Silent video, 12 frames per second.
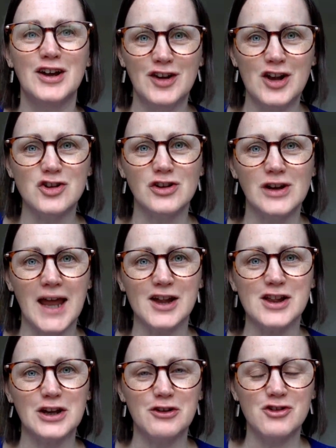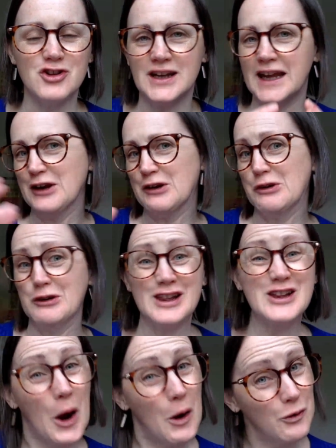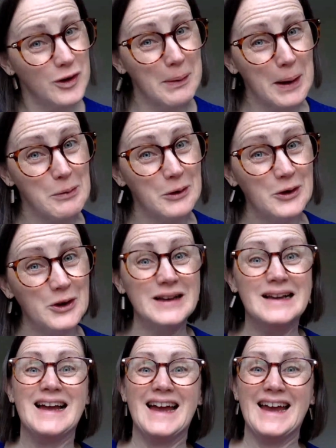digital exclusion equals older people,